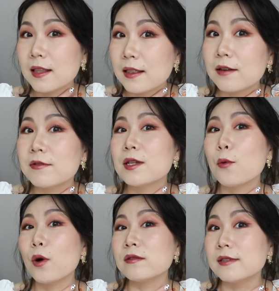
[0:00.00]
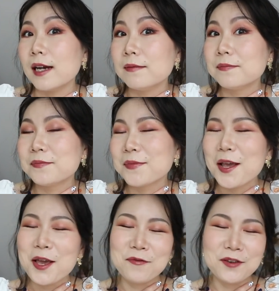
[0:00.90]
there is a wonder.
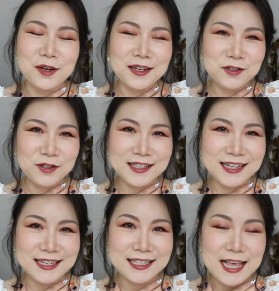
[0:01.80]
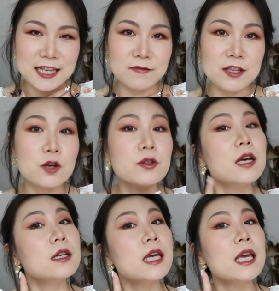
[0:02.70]
If you're interested in today's video,
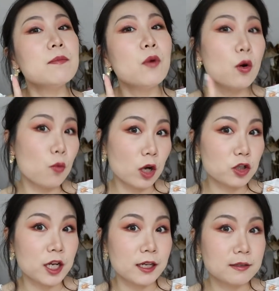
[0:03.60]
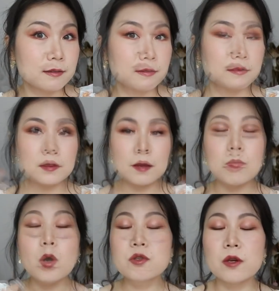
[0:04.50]
then keep on watching.
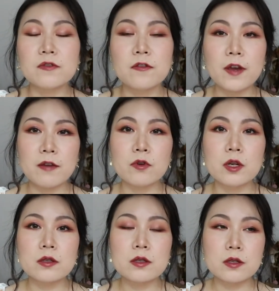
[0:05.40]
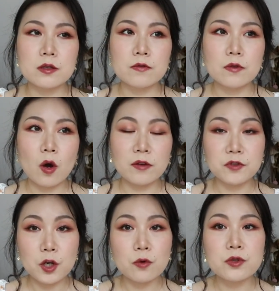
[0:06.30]
Most of the favorites I've
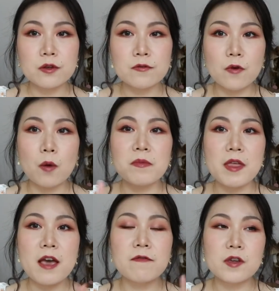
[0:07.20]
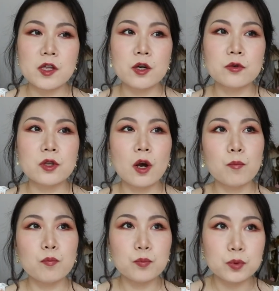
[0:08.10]
chosen from their videos are
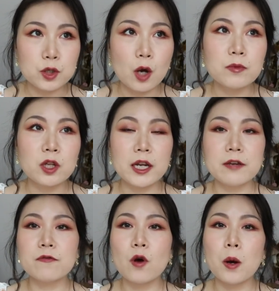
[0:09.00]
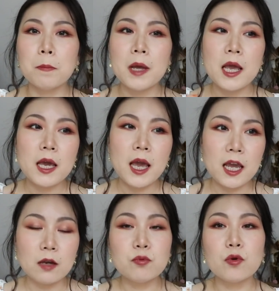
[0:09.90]
predominantly from
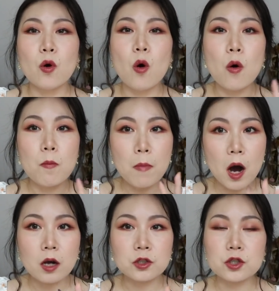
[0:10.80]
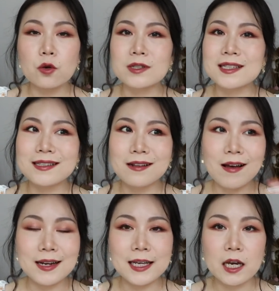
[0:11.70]
April or March or
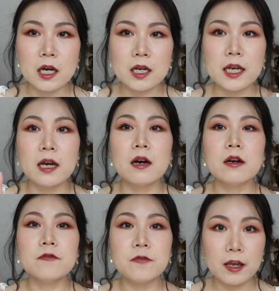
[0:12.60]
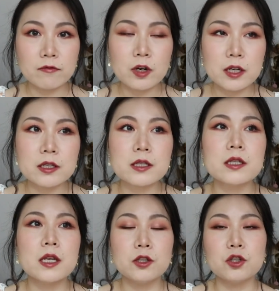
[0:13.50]
slightly earlier
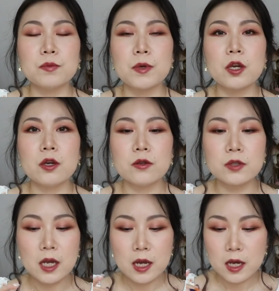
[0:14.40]
favorites. It's just because